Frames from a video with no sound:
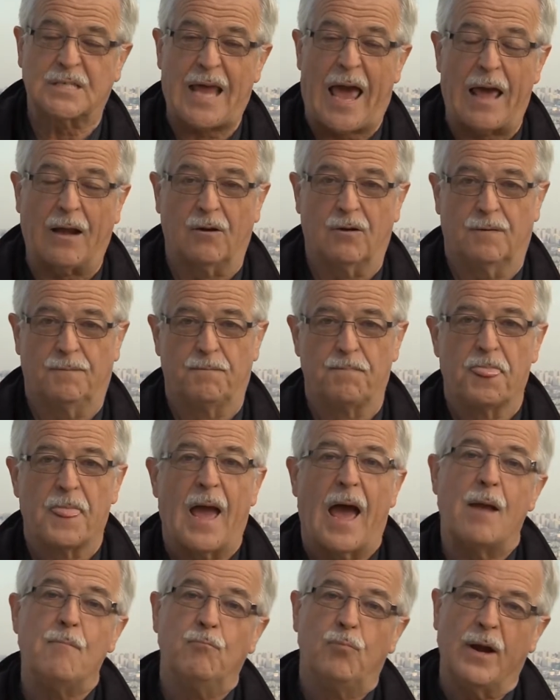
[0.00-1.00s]
scattered
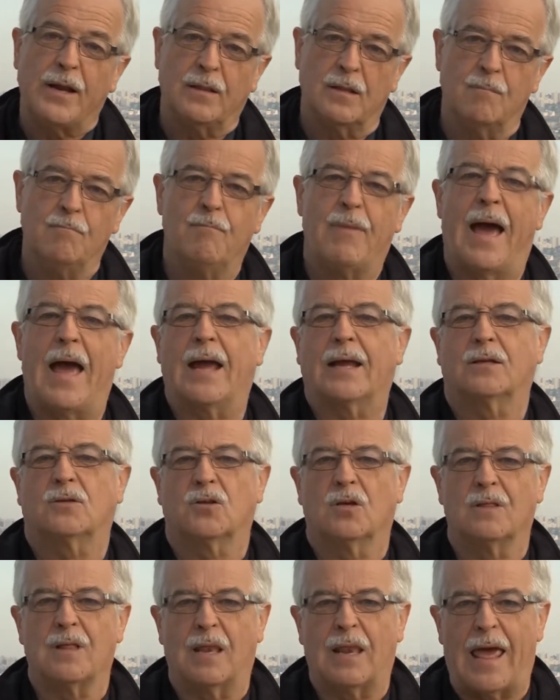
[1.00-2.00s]
and bring them back
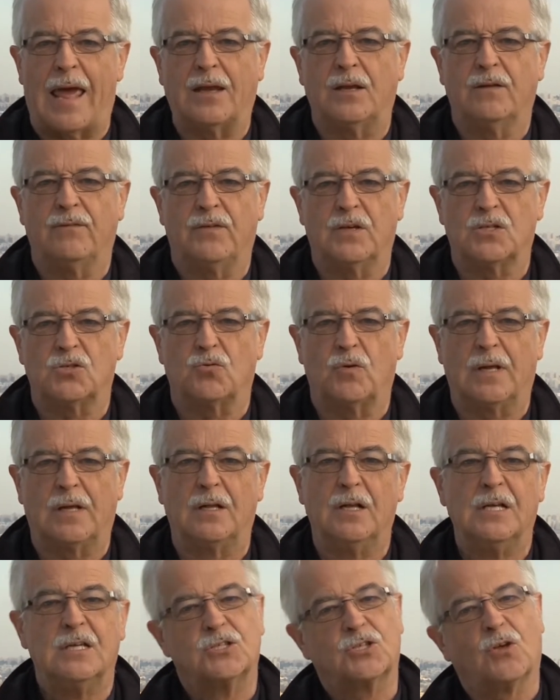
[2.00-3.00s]
to the land of
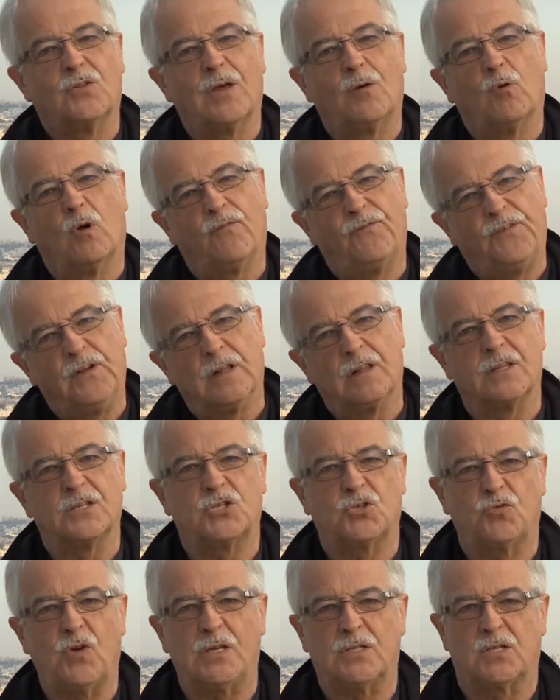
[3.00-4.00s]
Israel. So they will fill the
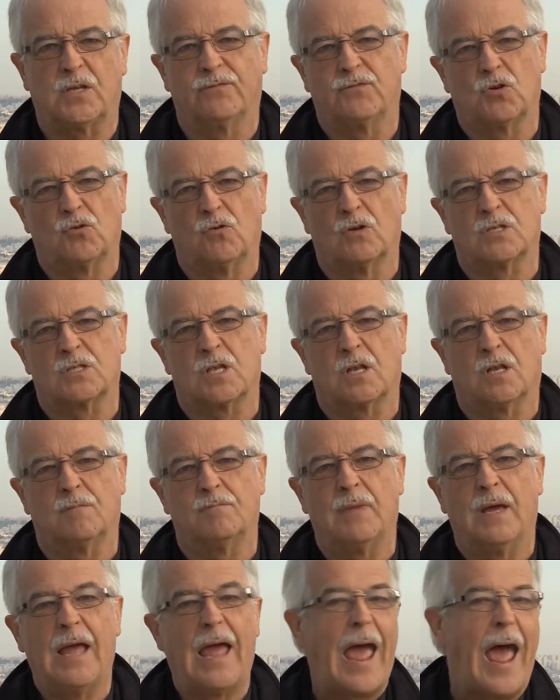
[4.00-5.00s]
streets of
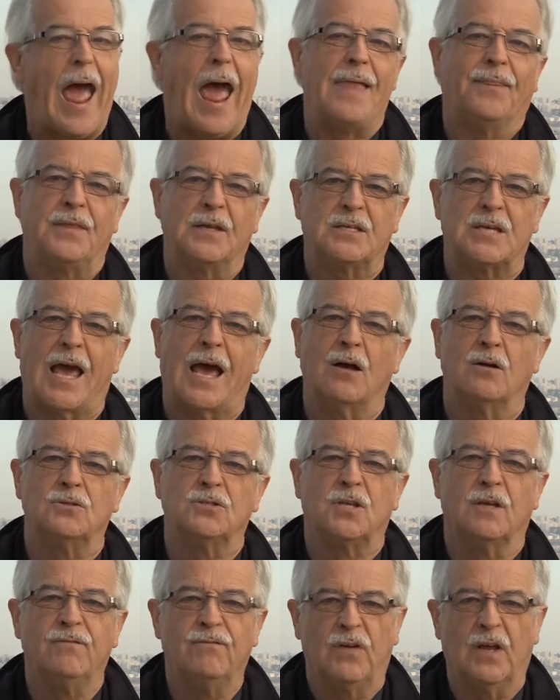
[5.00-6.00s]
Jerusalem and the
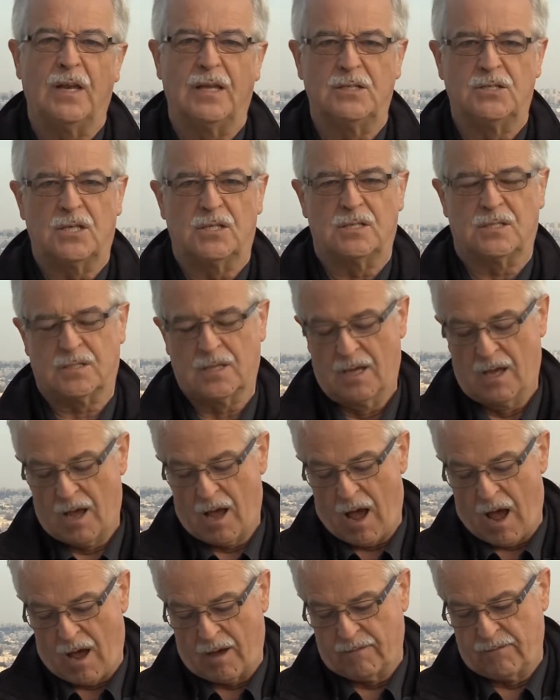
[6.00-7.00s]
towns and villages
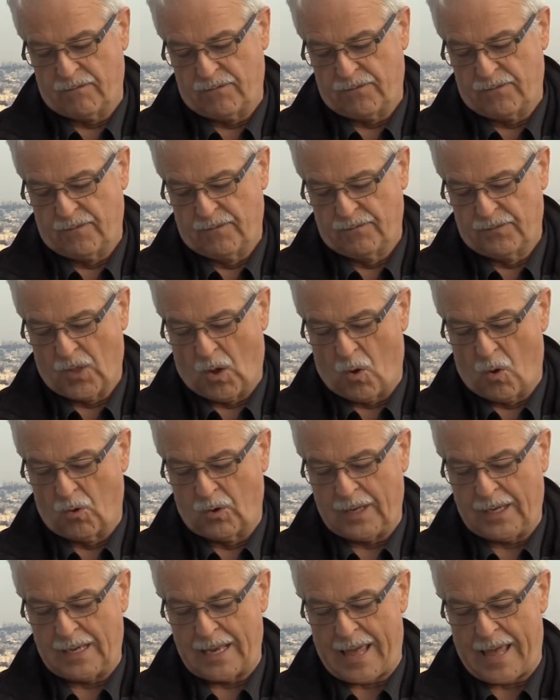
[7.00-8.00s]
of the
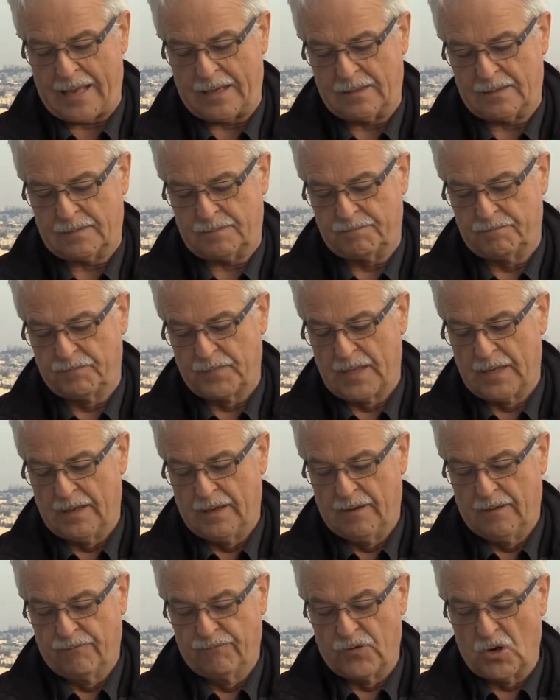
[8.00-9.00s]
Holy Land.
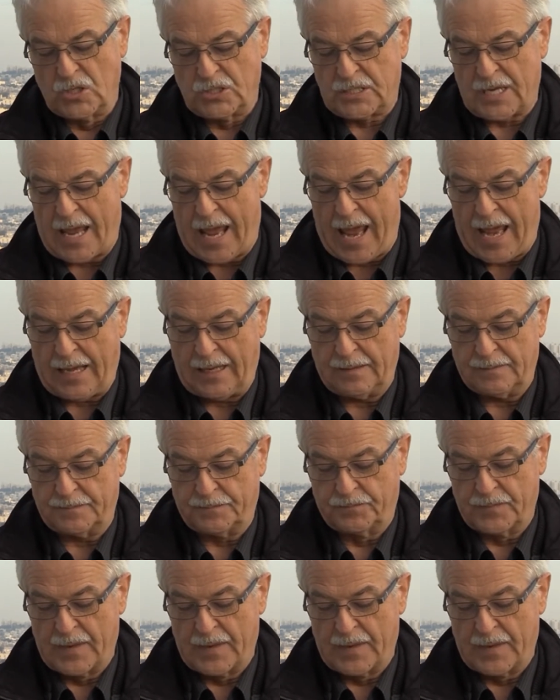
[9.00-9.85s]
Verse 8,